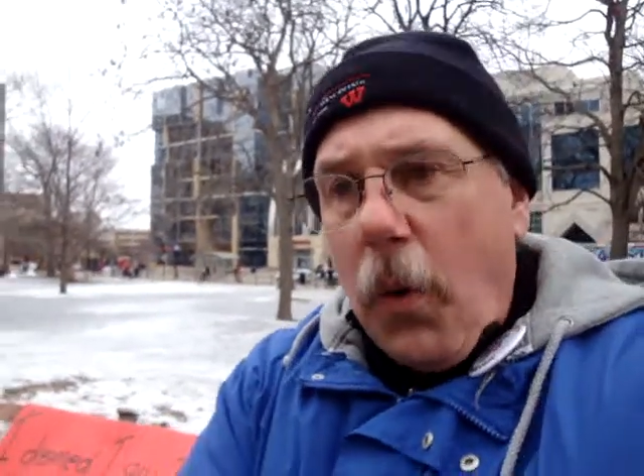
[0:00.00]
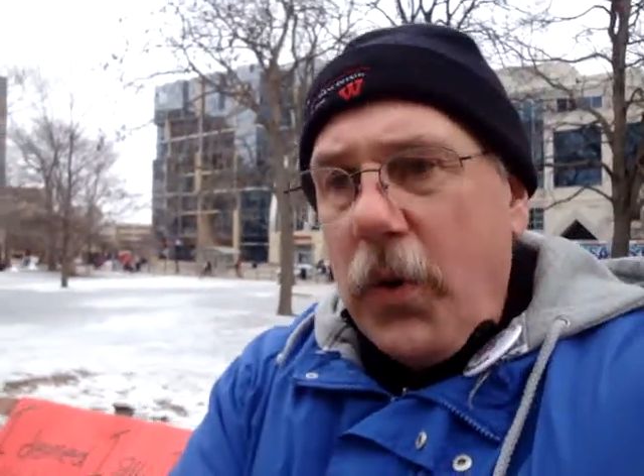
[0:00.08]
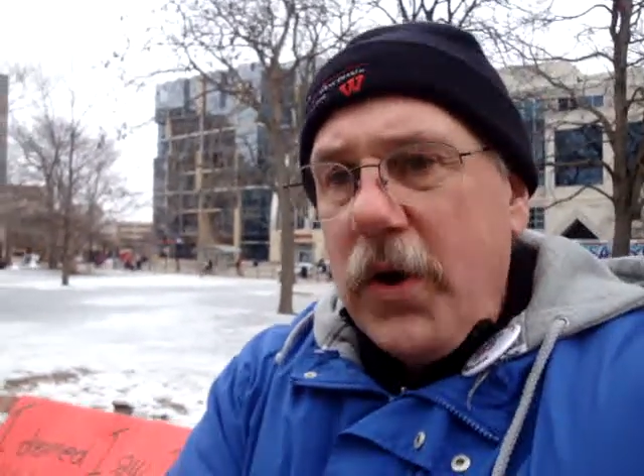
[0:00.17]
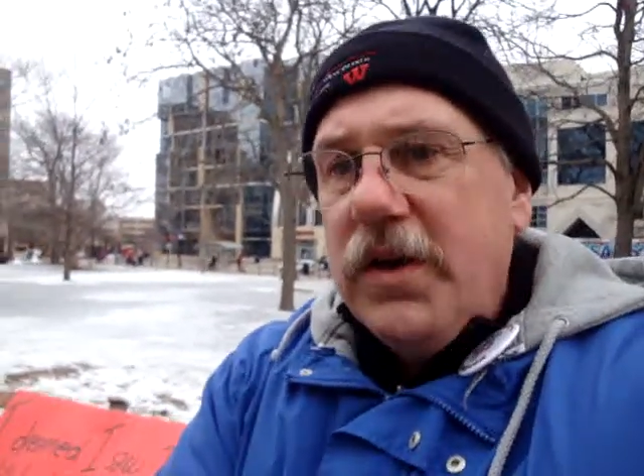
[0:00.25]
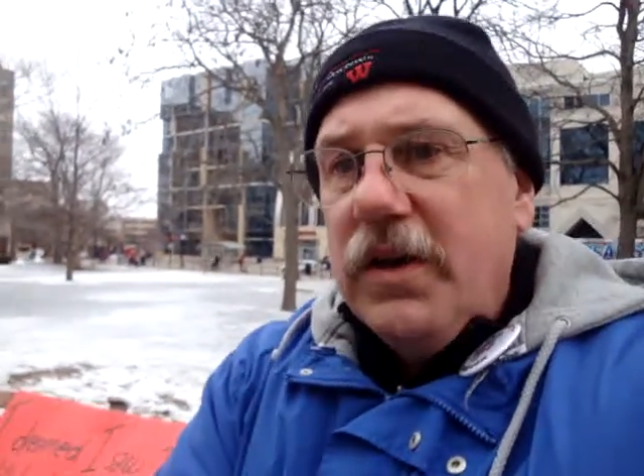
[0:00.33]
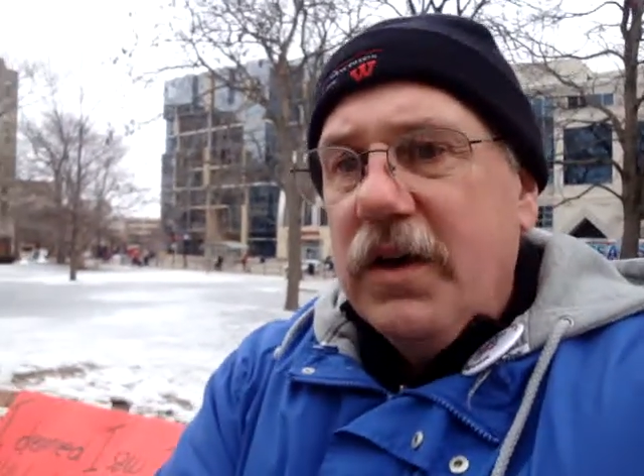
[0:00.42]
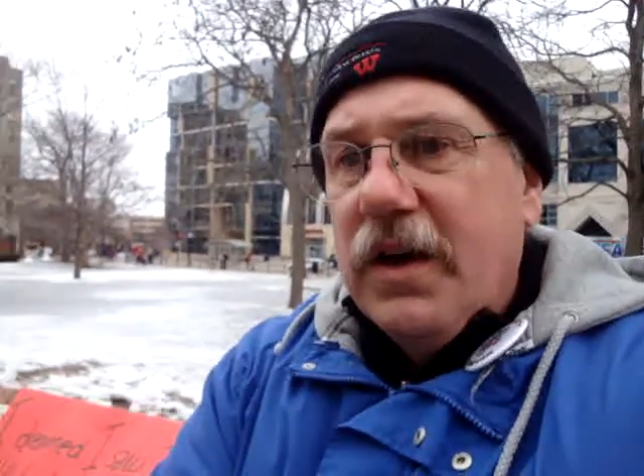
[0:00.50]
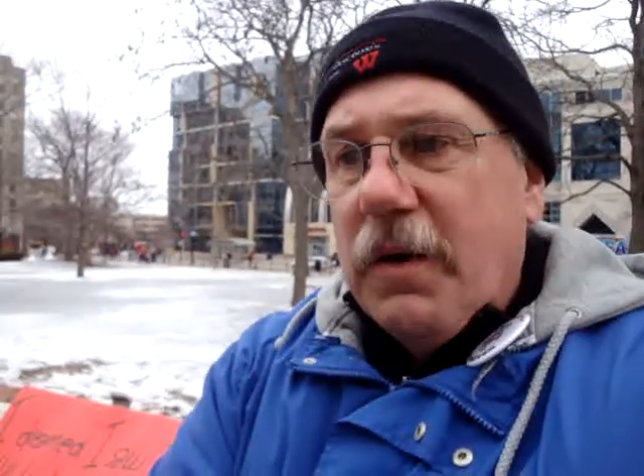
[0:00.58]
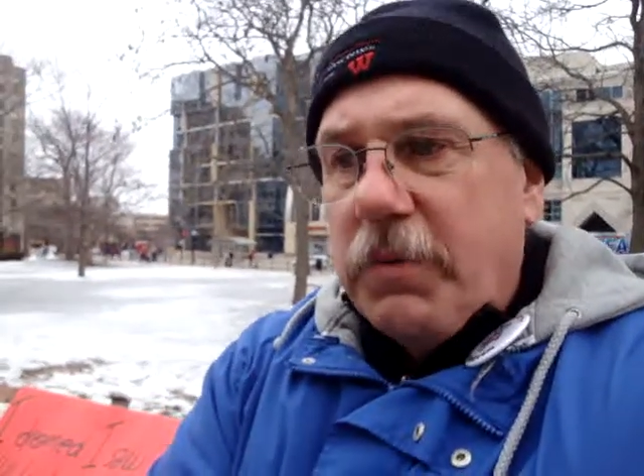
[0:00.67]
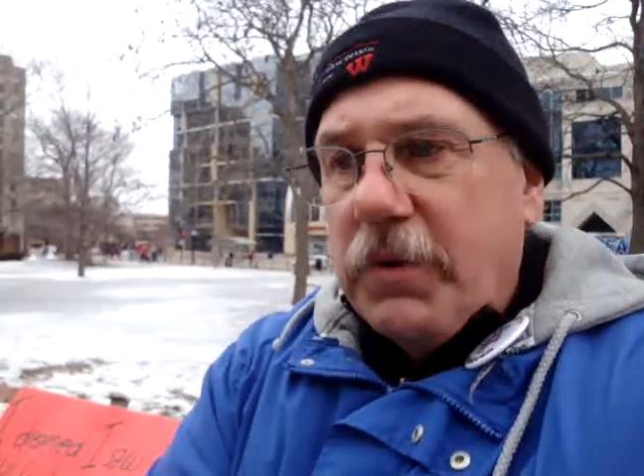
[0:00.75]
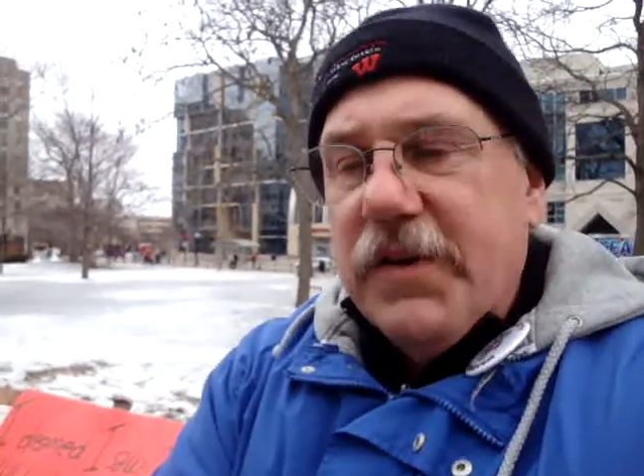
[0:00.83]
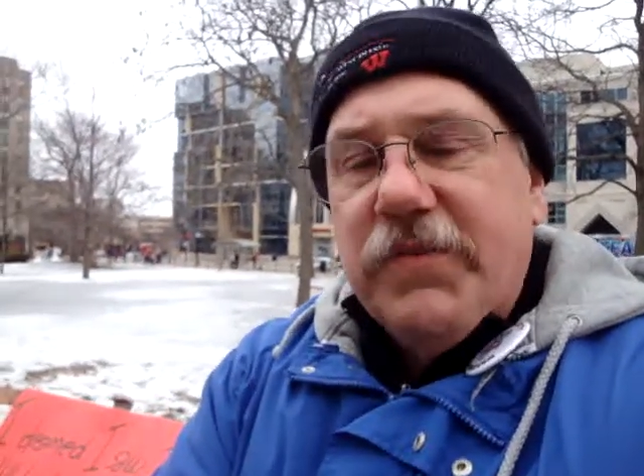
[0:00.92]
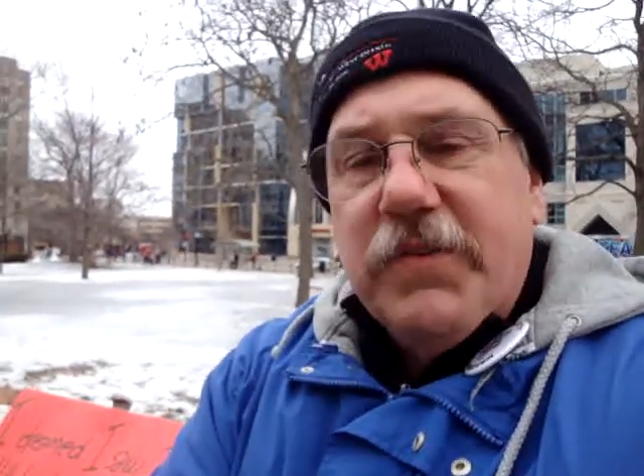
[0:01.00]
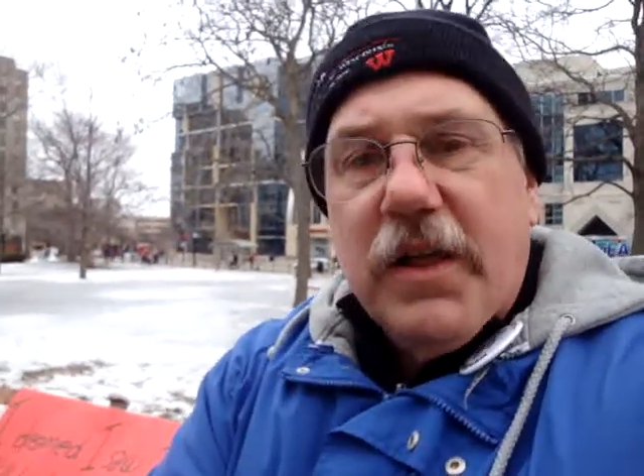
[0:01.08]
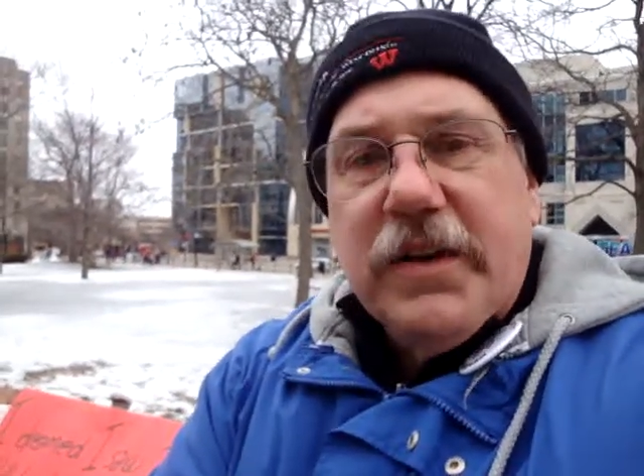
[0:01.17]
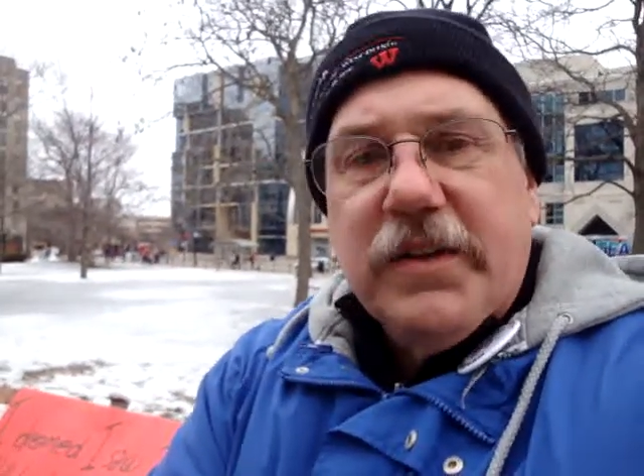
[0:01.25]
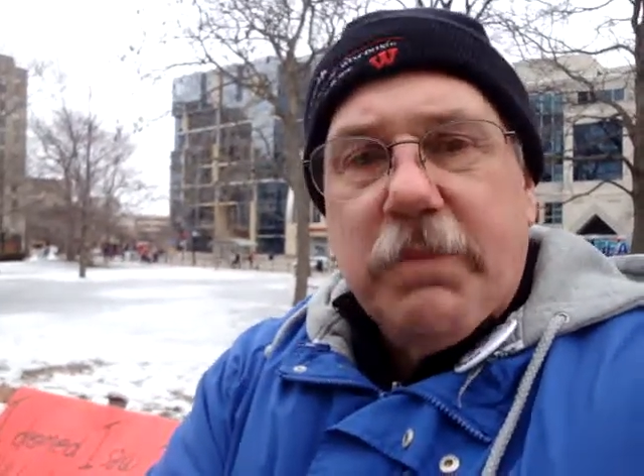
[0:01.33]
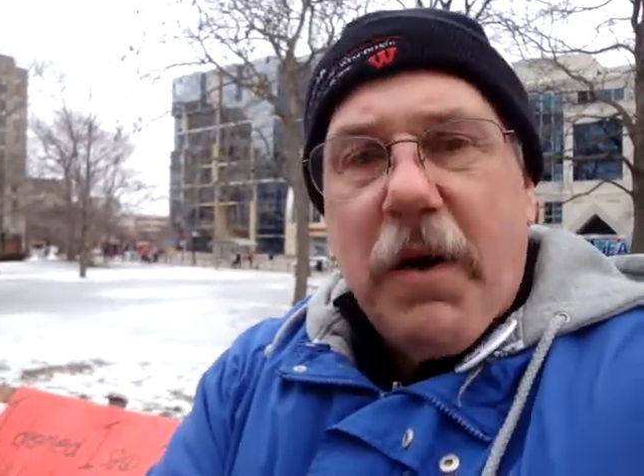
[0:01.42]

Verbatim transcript: We believe collective